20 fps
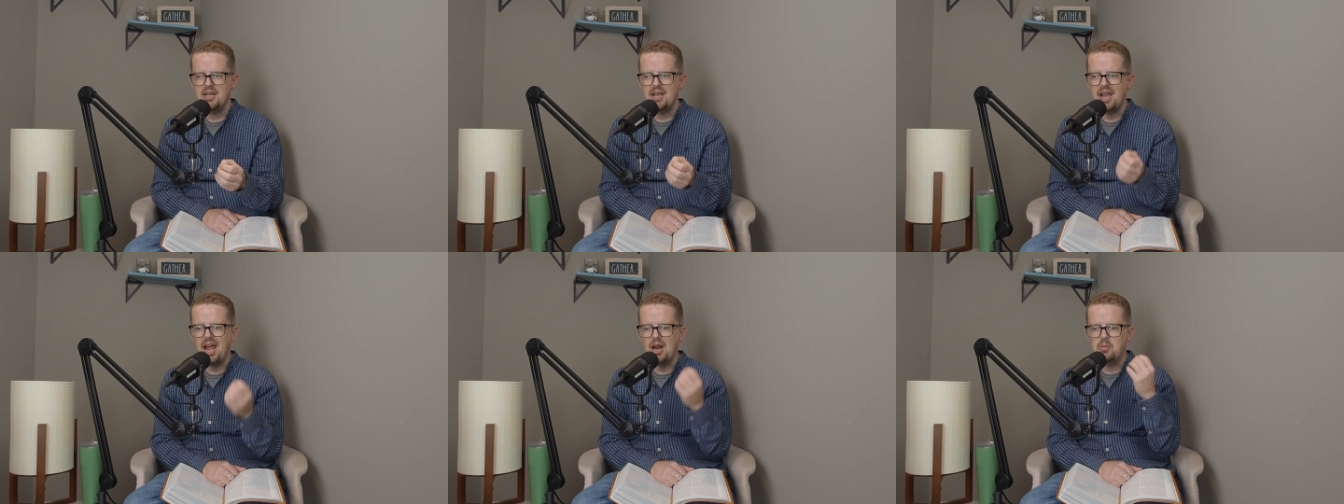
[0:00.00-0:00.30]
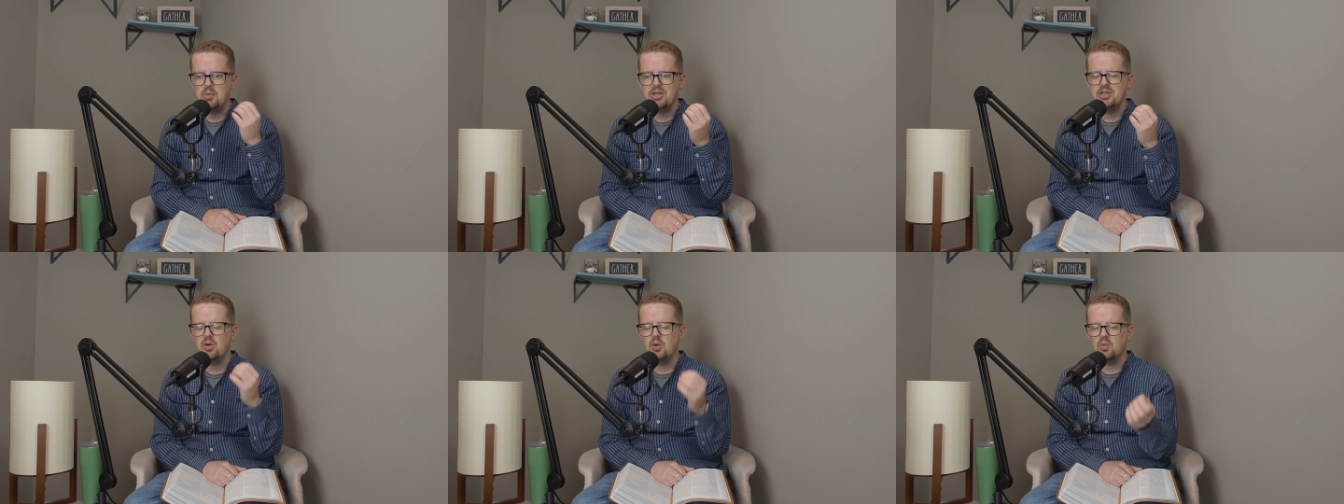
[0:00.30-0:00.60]
and
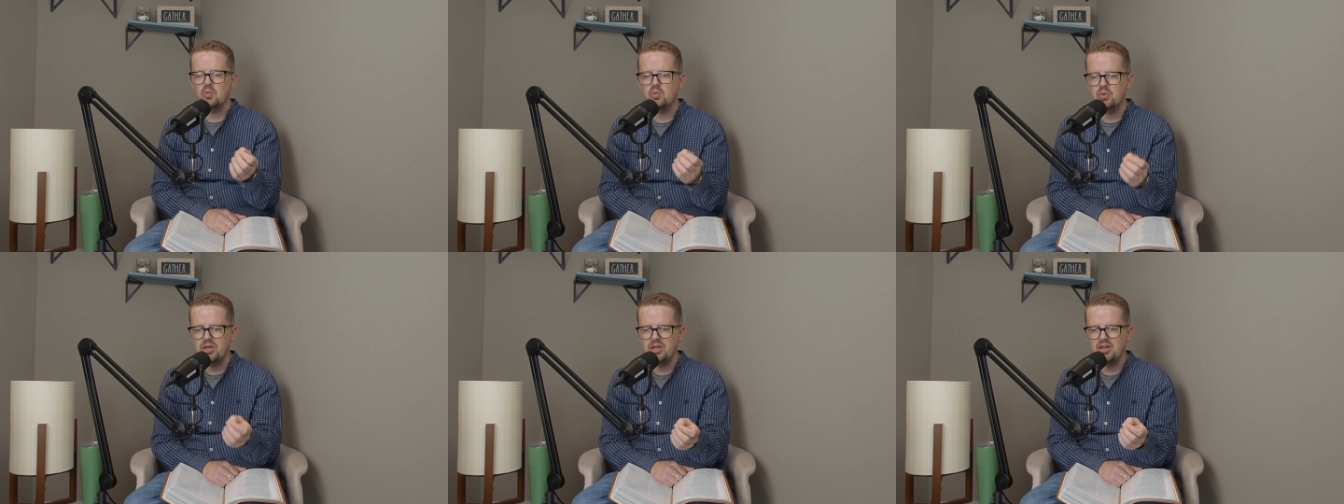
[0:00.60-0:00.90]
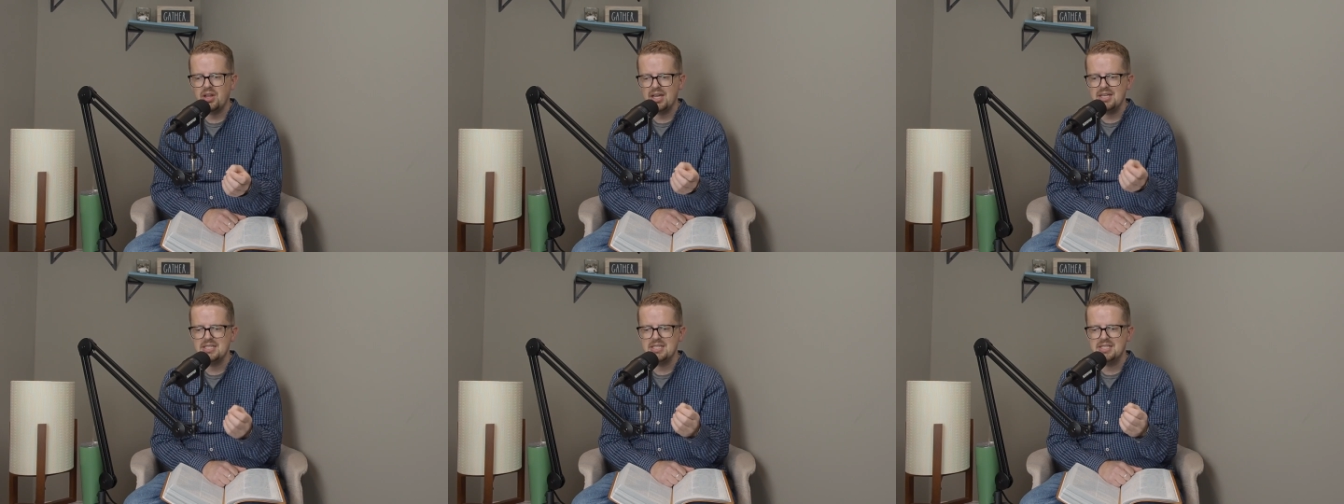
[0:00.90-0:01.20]
we don't
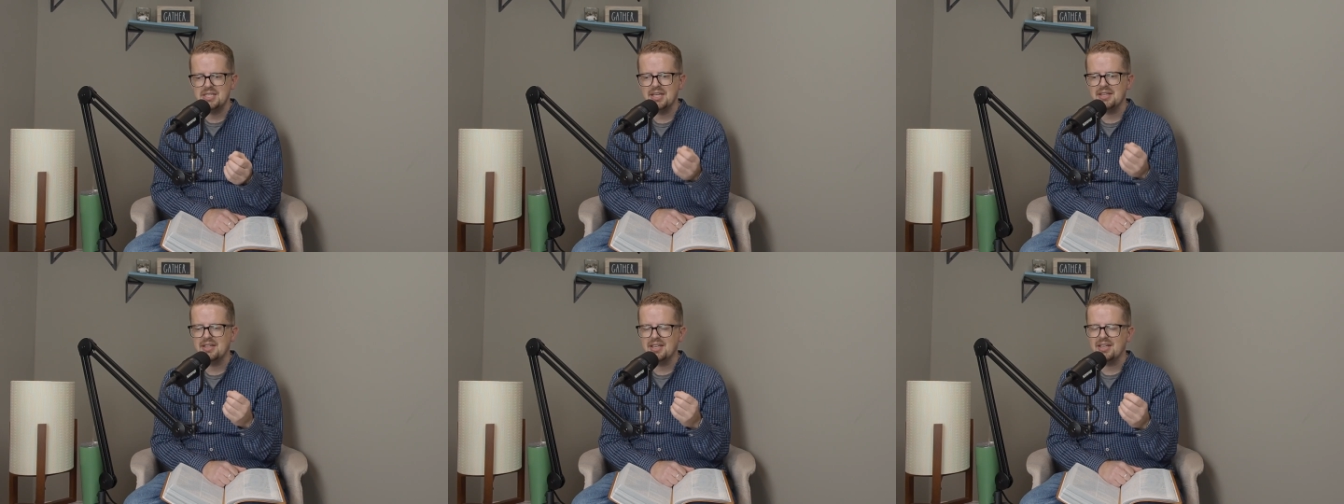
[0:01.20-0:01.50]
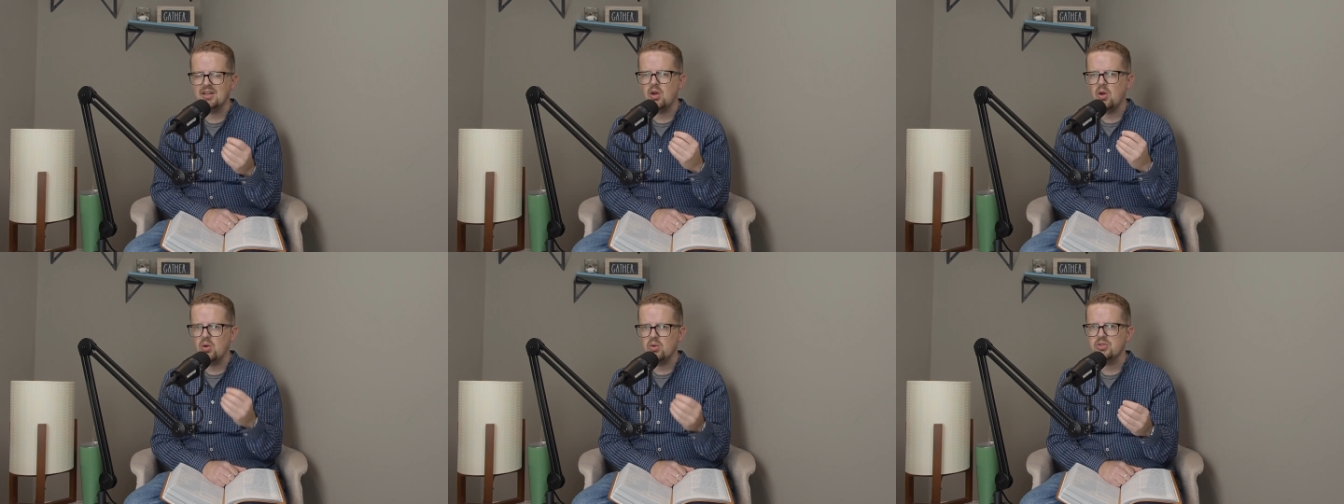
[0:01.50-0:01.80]
realize that
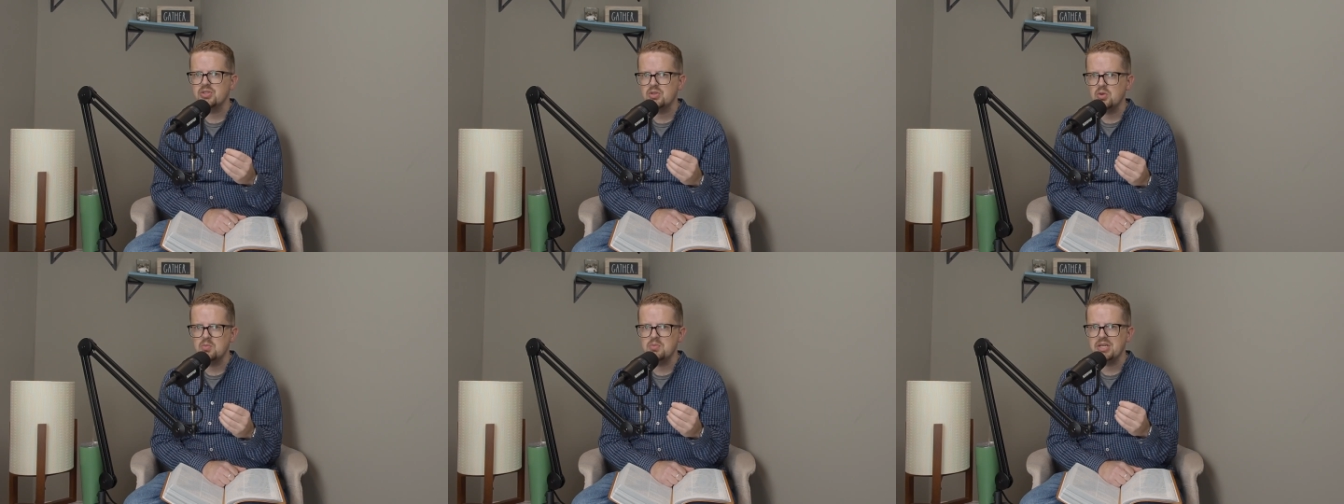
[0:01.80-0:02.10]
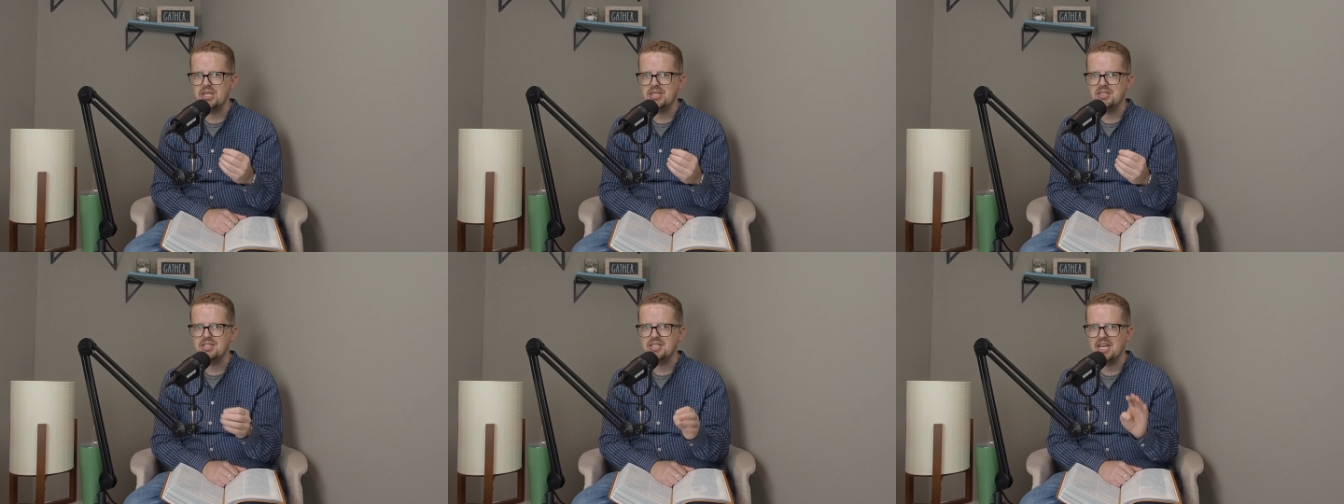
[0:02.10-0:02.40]
that also
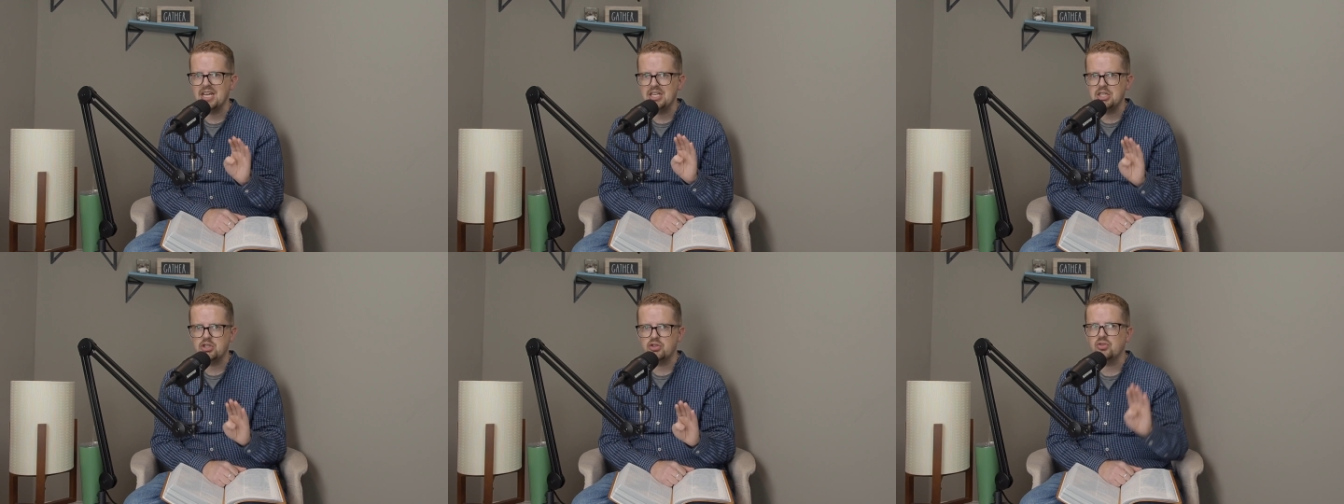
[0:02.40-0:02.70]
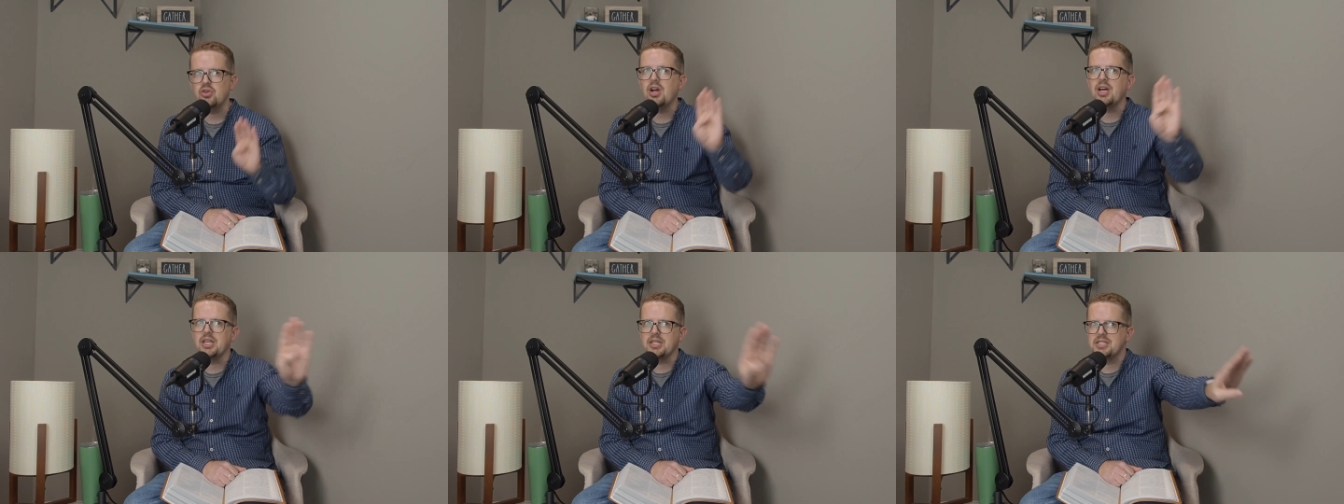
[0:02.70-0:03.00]
means a
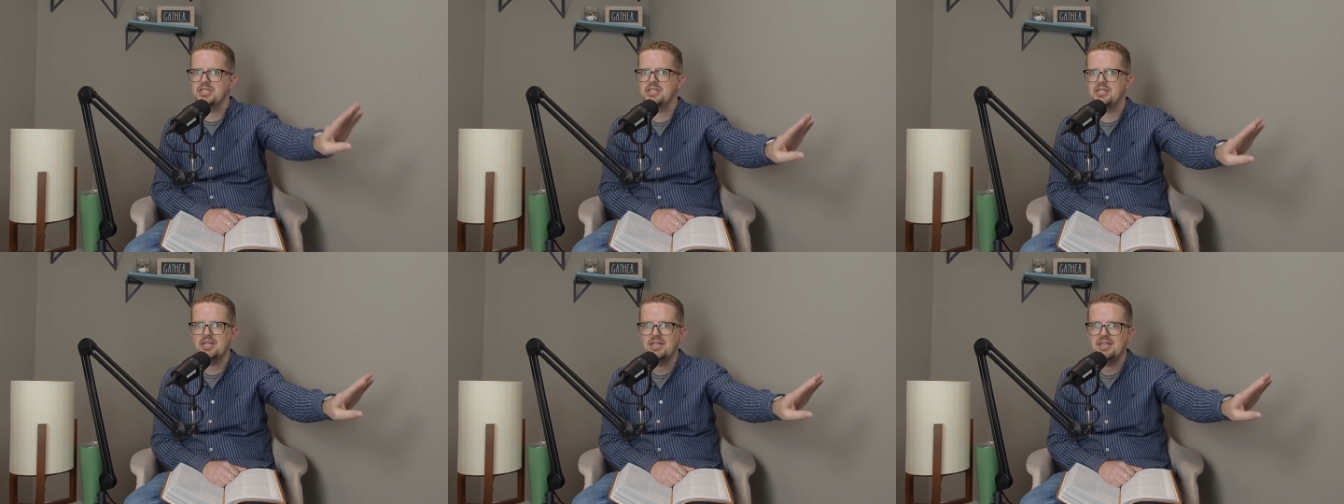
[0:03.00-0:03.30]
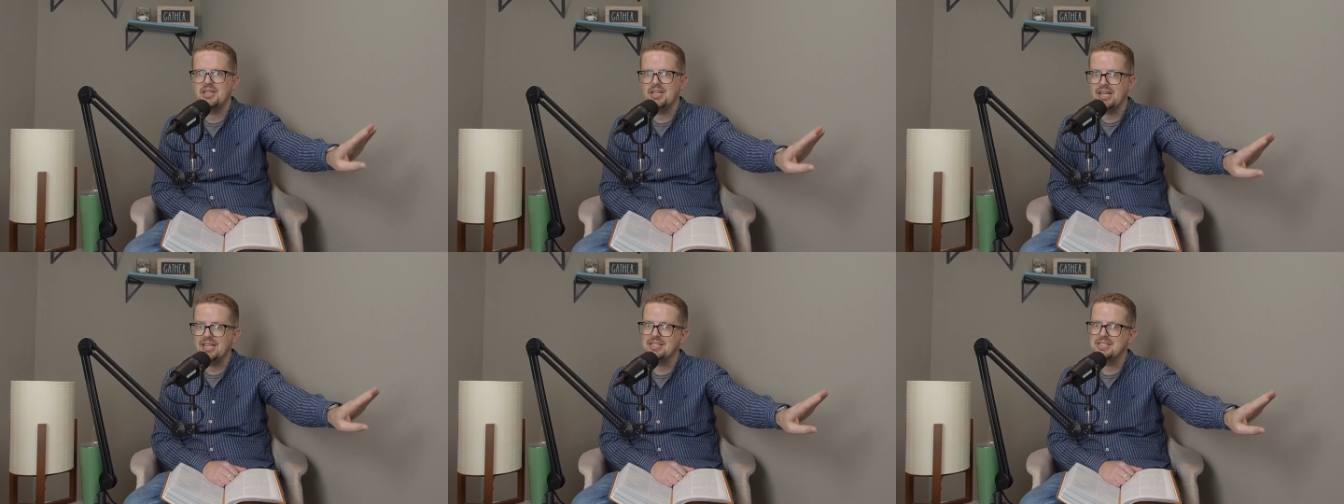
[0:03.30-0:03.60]
trust
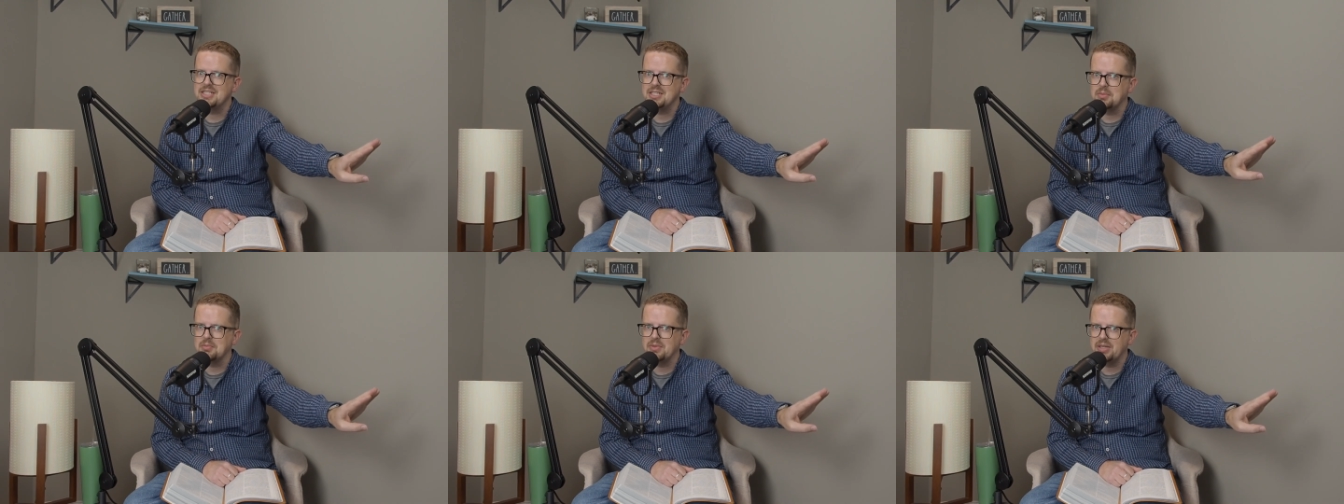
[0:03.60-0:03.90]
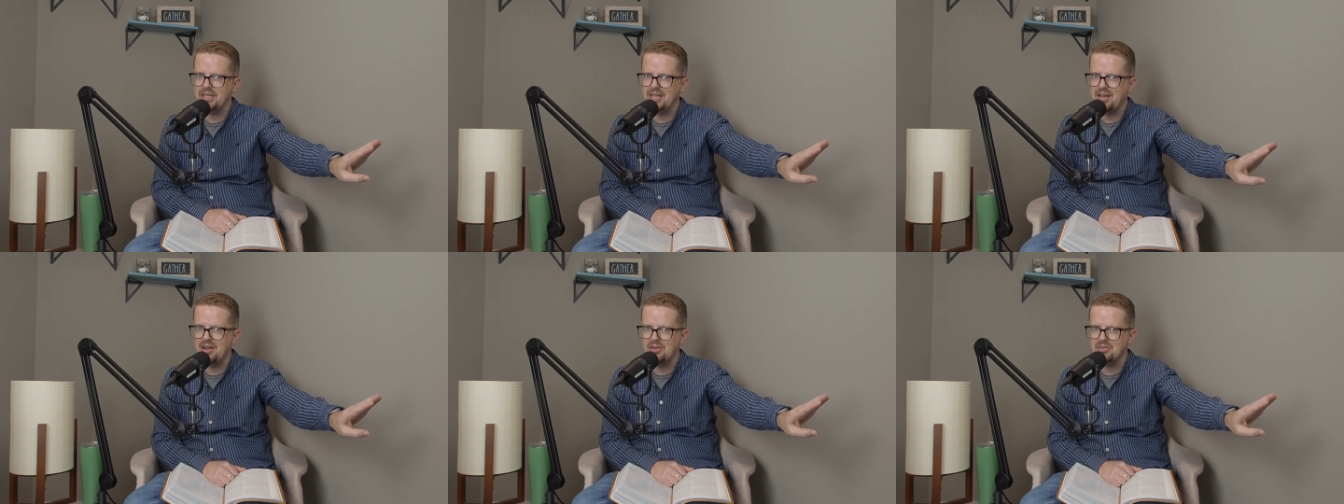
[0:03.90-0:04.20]
in
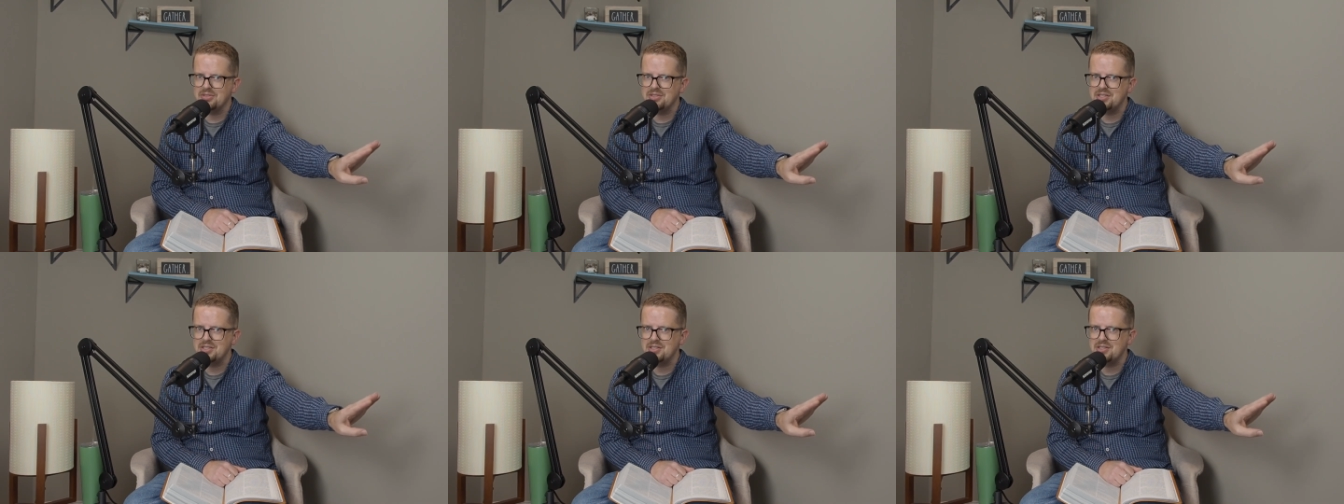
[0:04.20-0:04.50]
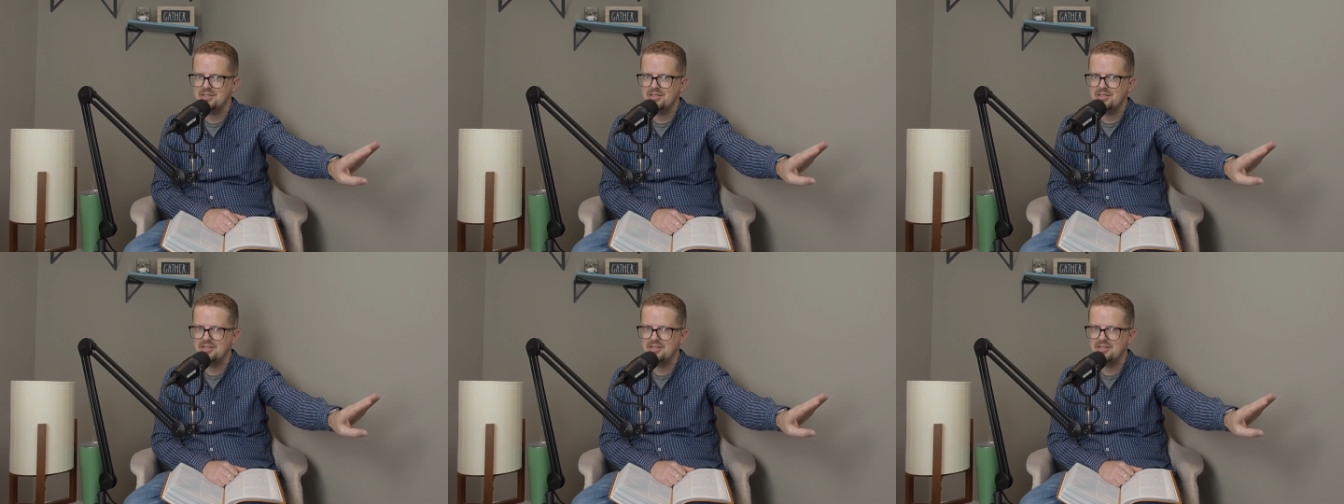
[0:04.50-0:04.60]
something else.